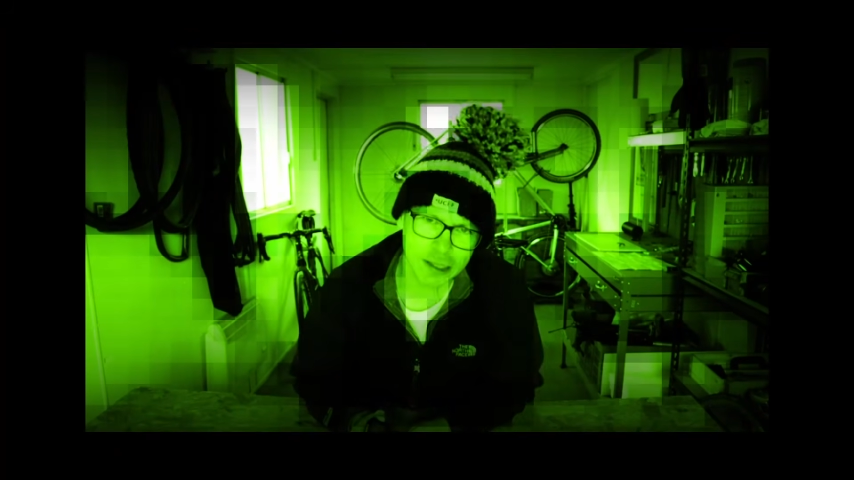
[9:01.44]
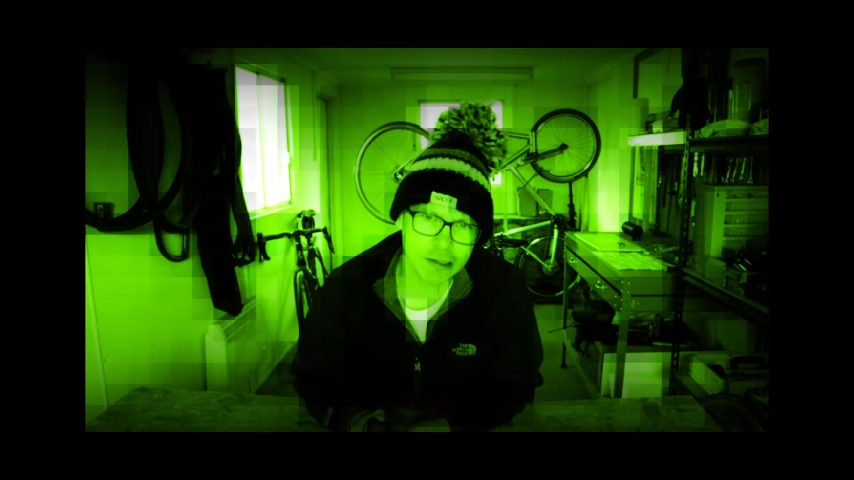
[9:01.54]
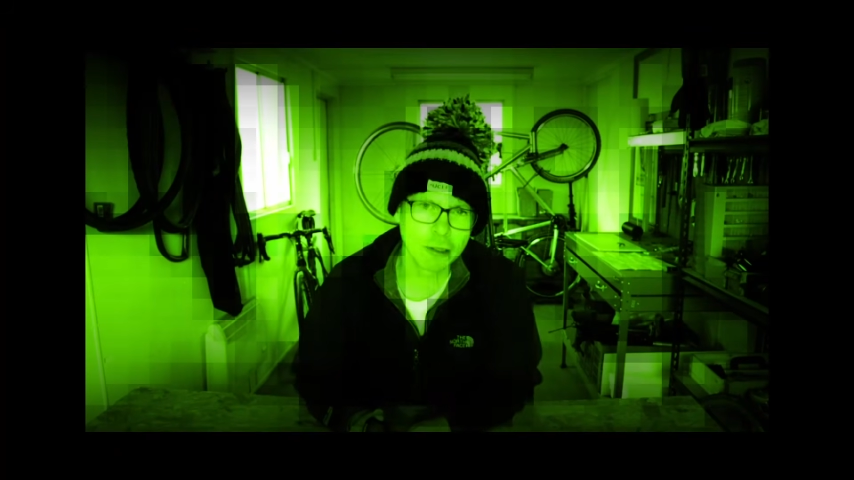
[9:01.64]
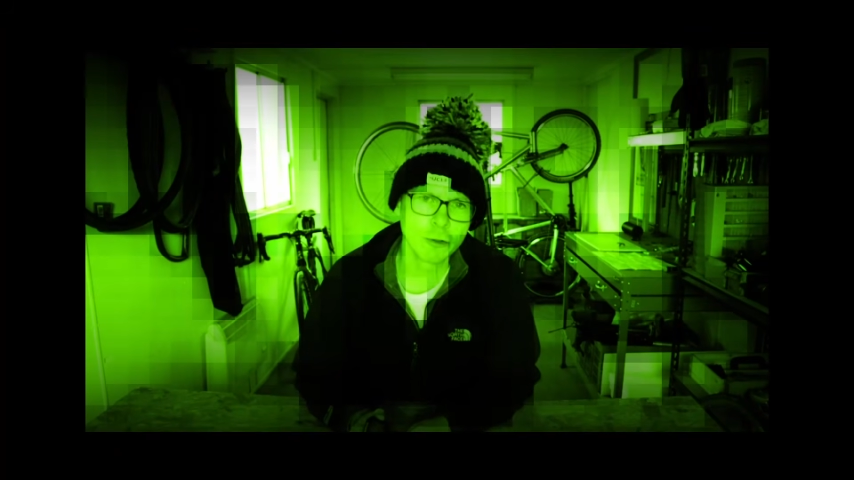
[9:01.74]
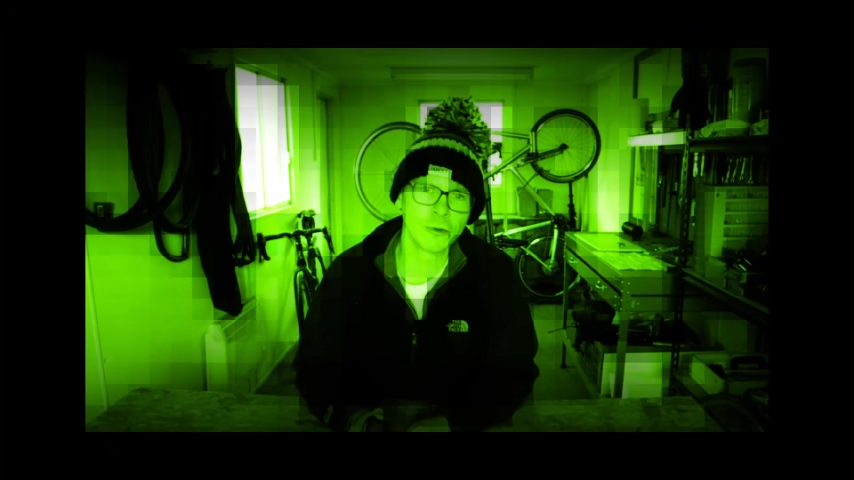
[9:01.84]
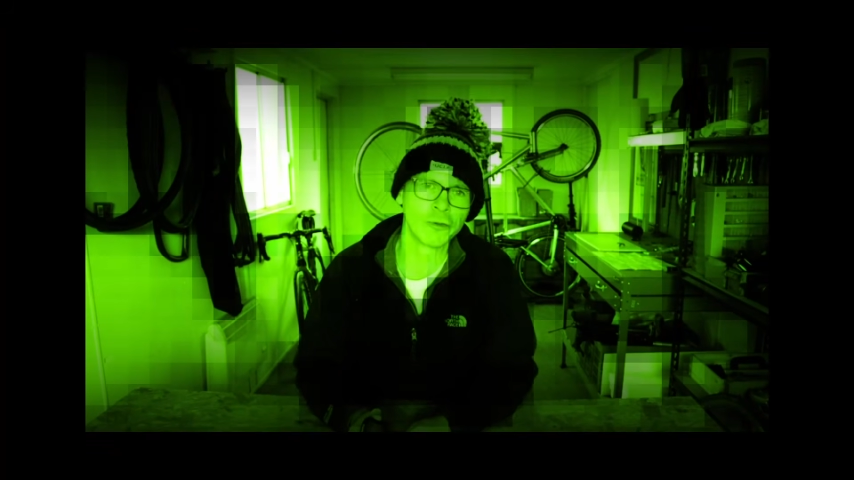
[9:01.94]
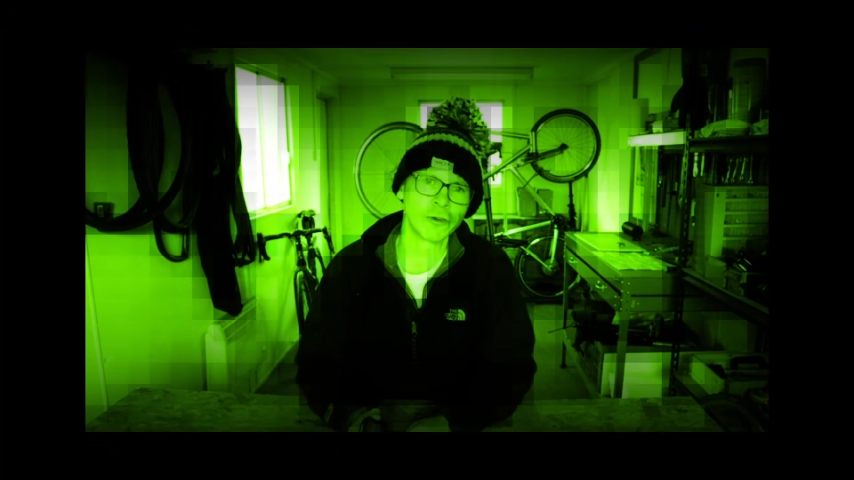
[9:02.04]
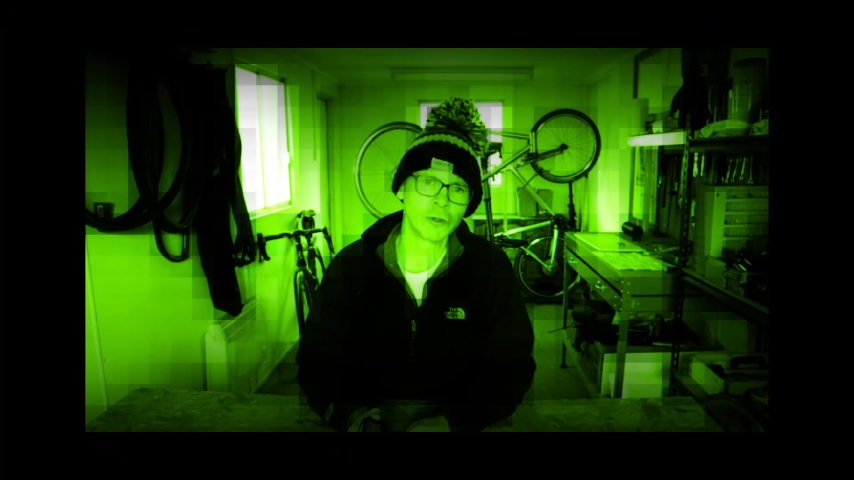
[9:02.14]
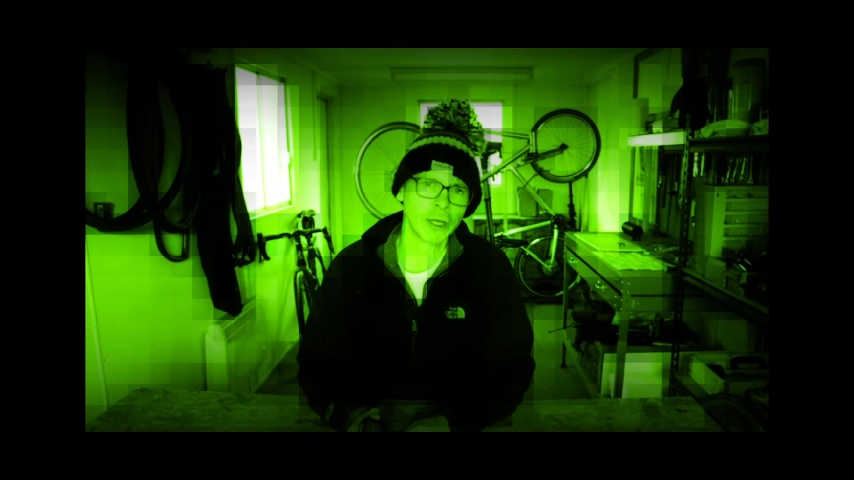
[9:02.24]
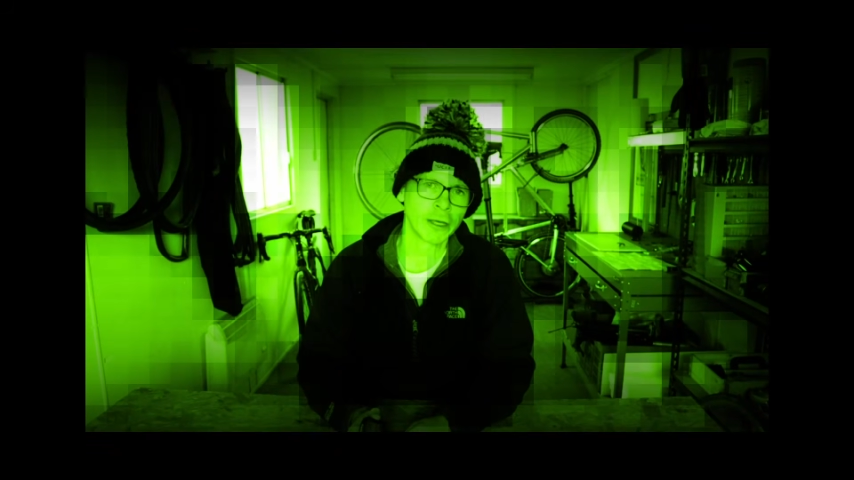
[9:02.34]
interlude
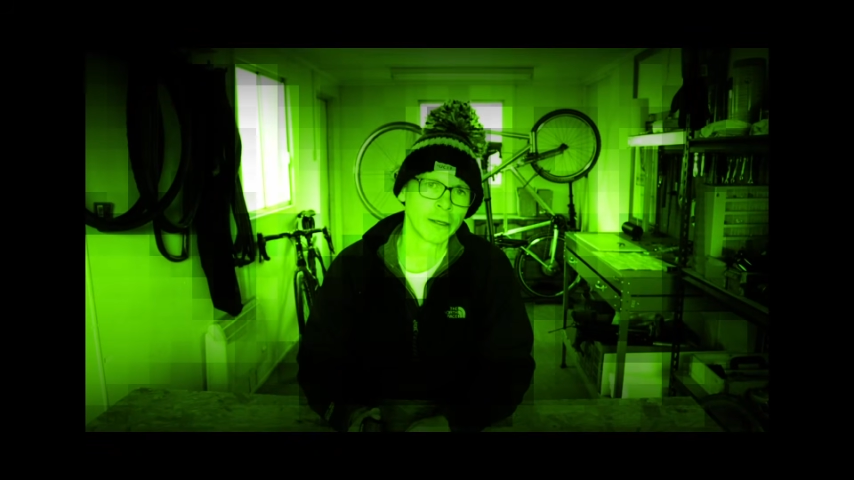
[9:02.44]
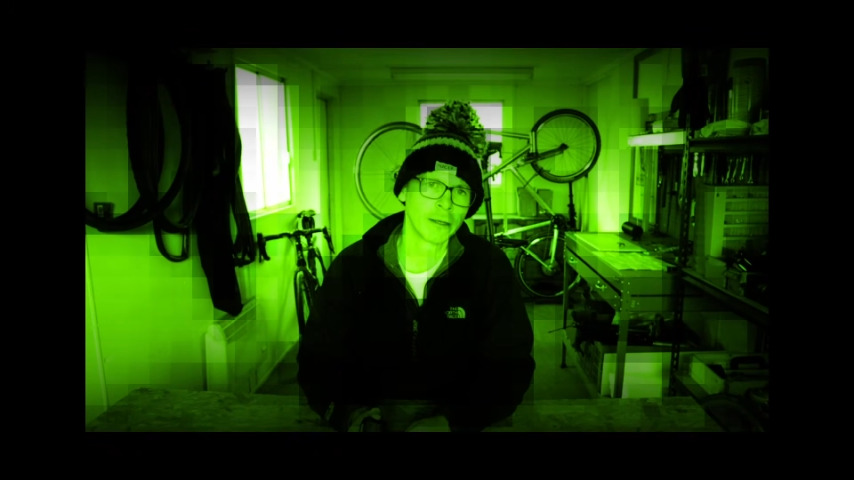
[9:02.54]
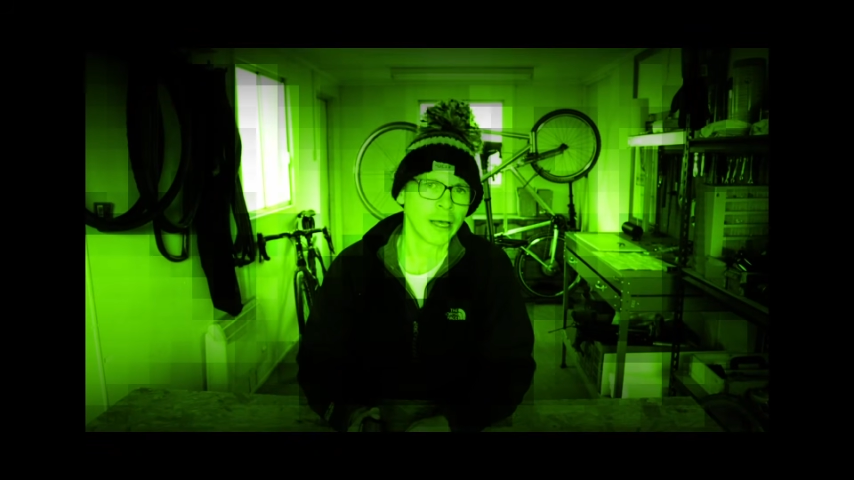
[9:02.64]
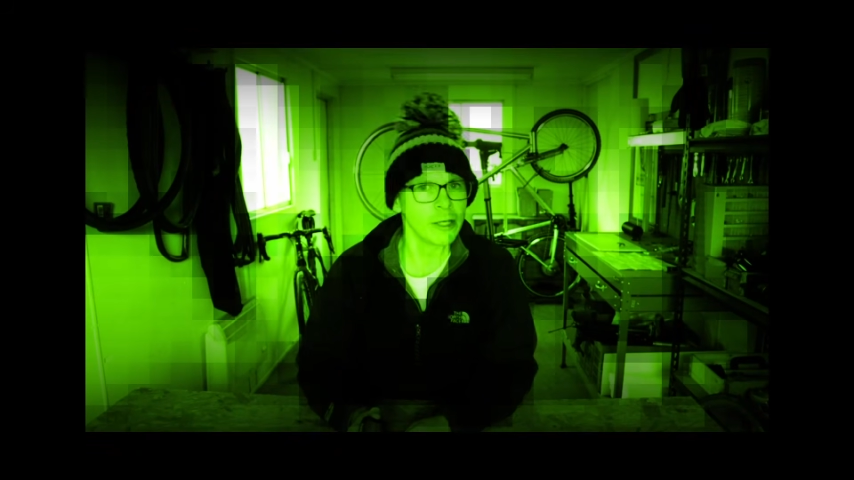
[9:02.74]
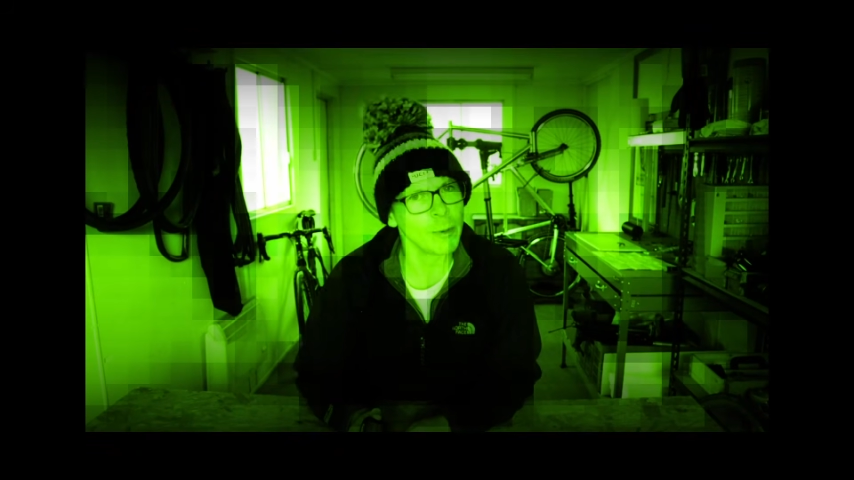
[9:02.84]
for you. Are